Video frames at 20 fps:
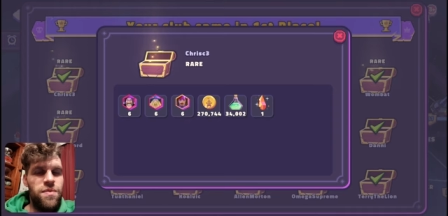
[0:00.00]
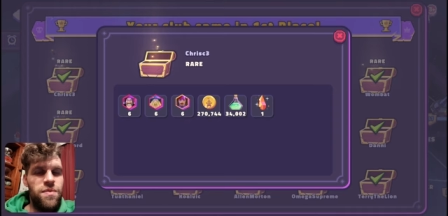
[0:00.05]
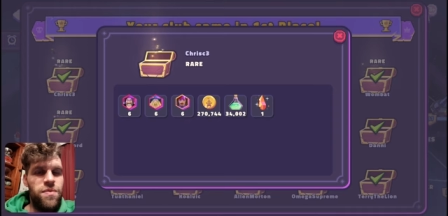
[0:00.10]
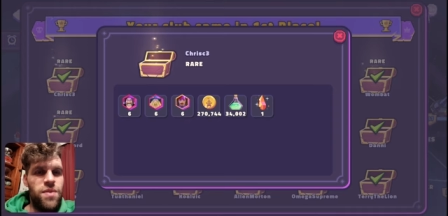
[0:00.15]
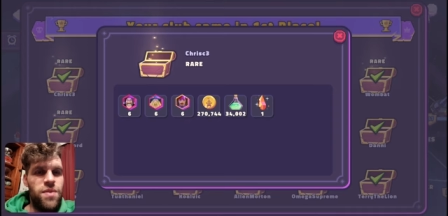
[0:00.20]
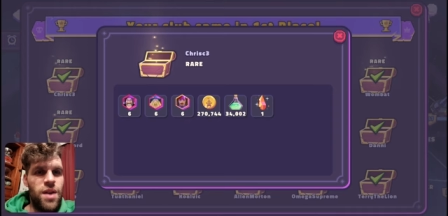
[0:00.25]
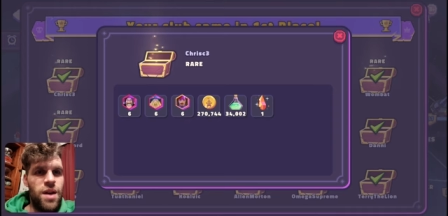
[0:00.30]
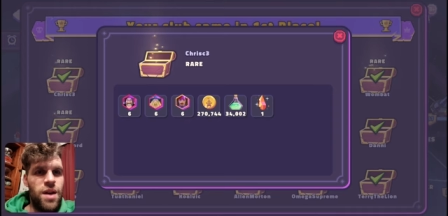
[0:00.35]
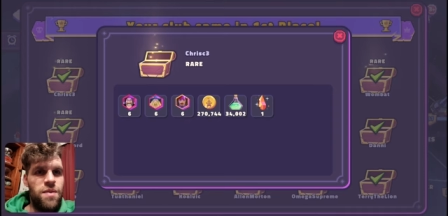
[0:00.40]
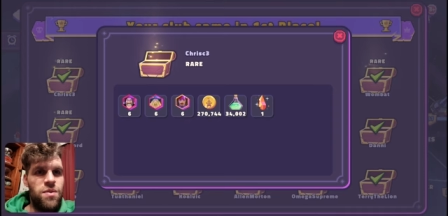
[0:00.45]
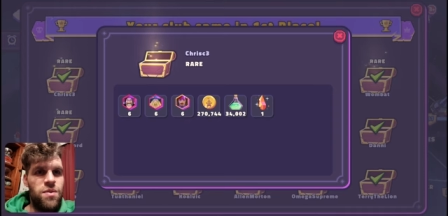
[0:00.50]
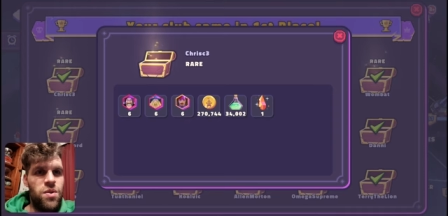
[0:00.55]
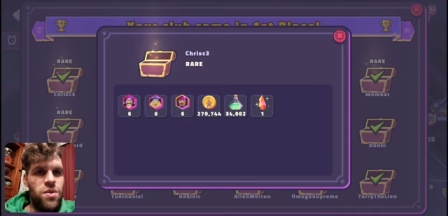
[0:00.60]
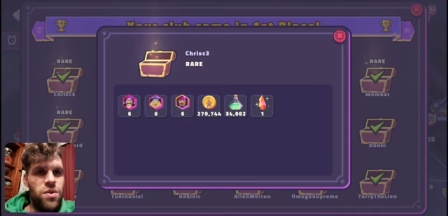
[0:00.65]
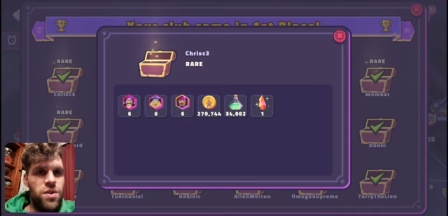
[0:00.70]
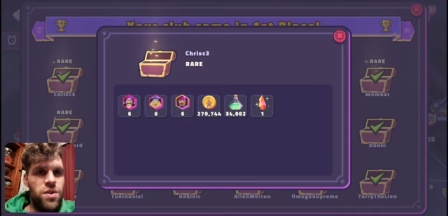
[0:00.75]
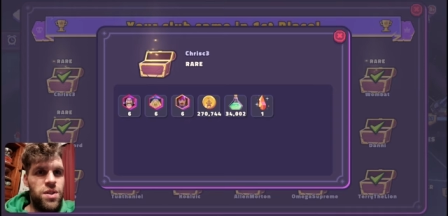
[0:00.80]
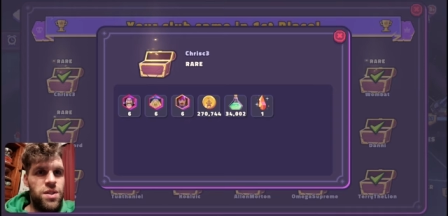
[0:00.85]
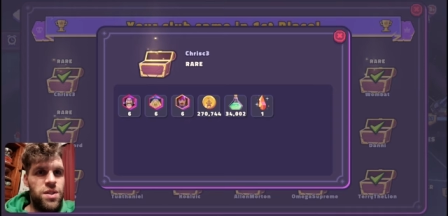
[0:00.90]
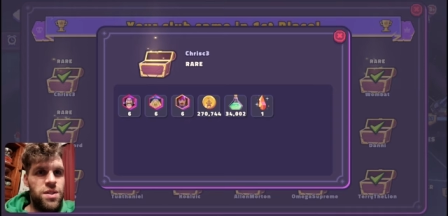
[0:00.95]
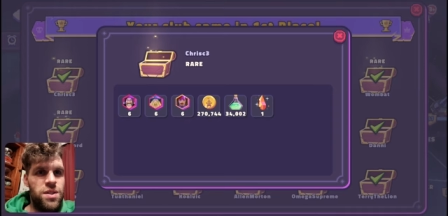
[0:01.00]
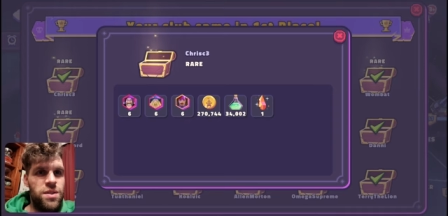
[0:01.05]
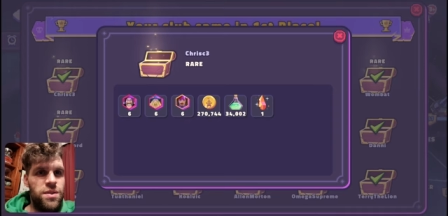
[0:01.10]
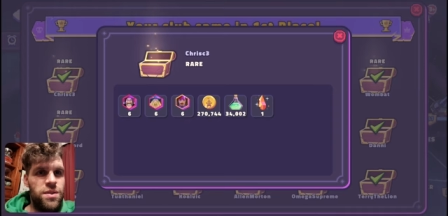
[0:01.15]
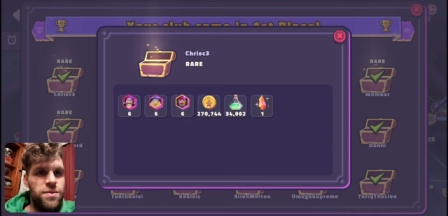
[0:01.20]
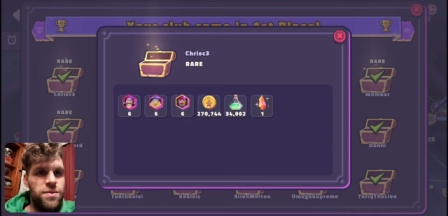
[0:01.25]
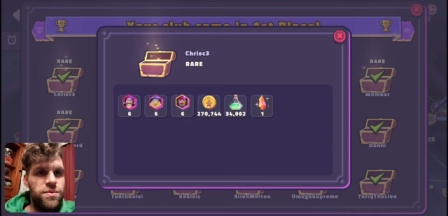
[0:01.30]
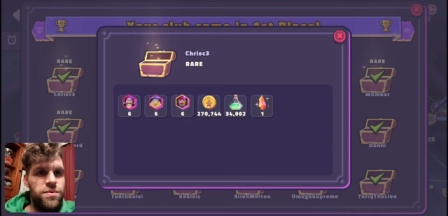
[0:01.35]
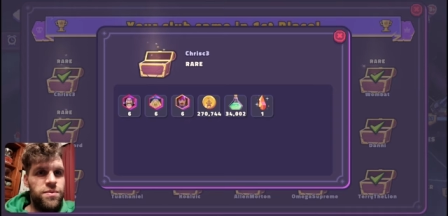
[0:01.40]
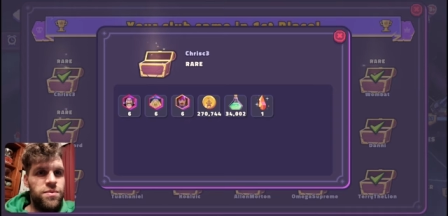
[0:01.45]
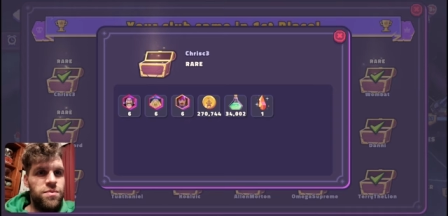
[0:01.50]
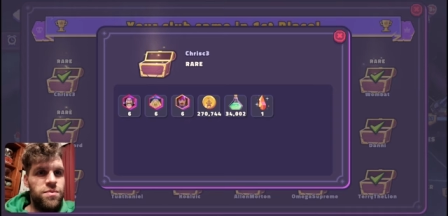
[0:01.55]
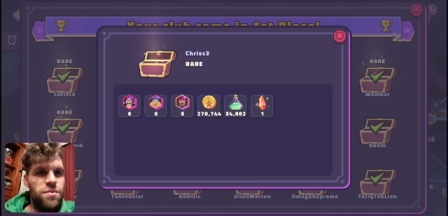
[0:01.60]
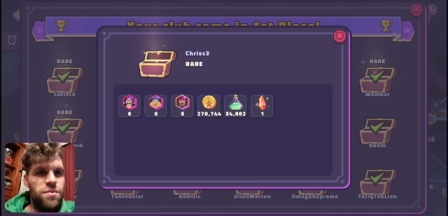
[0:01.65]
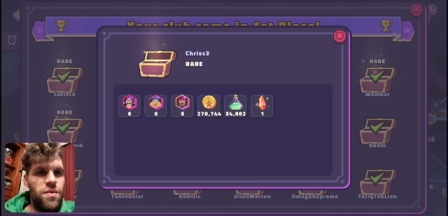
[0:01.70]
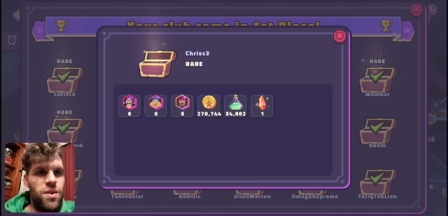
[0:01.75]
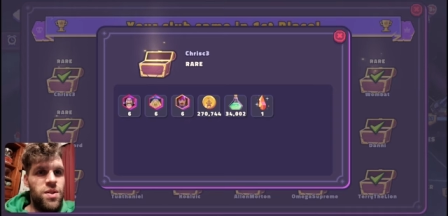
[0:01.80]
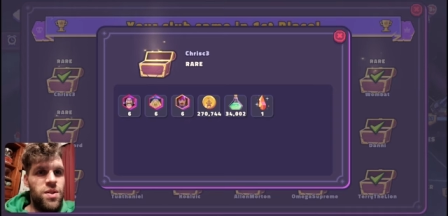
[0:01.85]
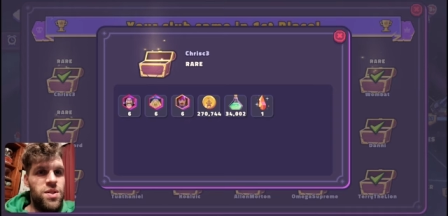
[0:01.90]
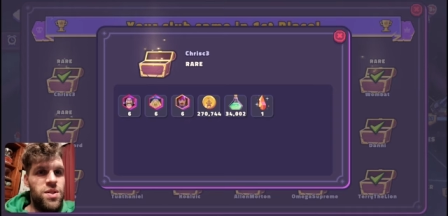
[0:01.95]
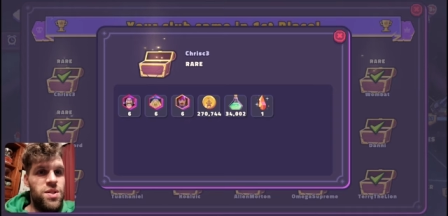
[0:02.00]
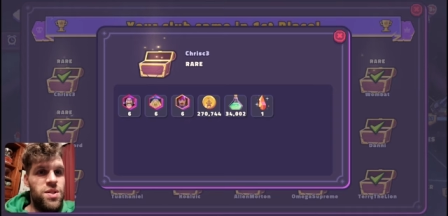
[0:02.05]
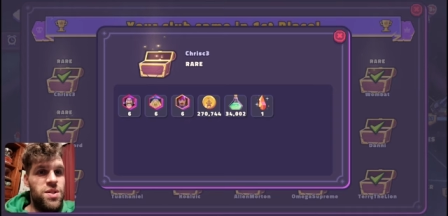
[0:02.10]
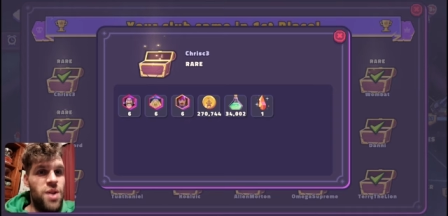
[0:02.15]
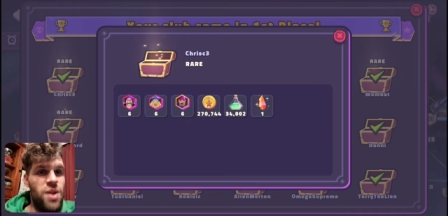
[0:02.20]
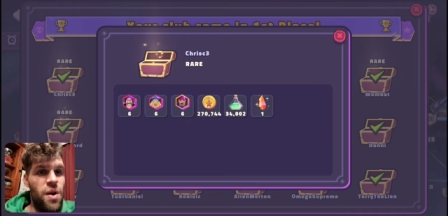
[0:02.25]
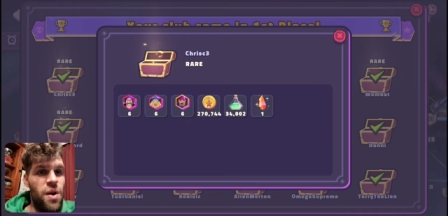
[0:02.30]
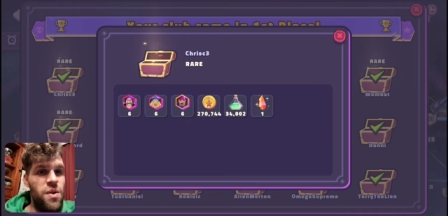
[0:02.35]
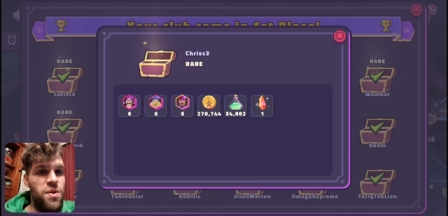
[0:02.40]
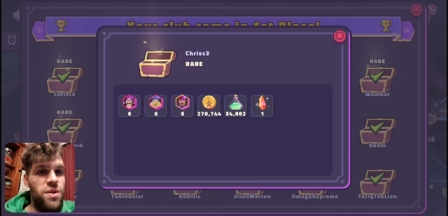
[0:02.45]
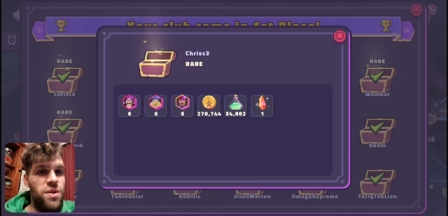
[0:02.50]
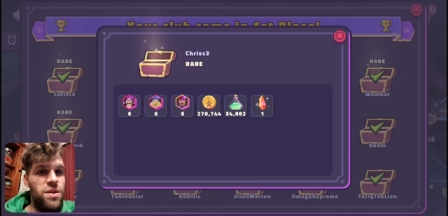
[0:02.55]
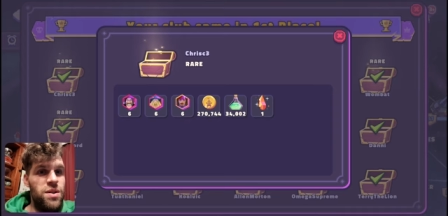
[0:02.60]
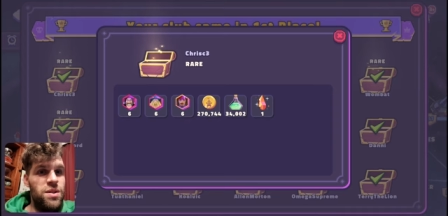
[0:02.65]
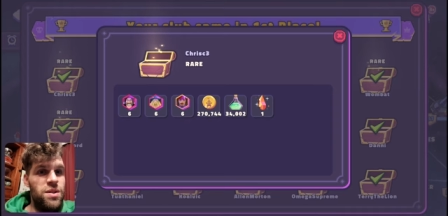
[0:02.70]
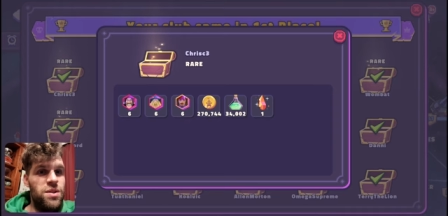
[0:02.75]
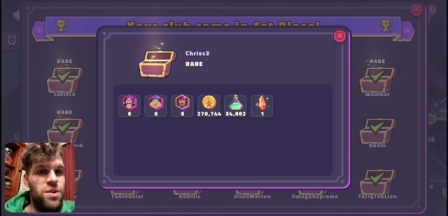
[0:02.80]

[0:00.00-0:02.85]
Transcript: Now, uh, Chris Stone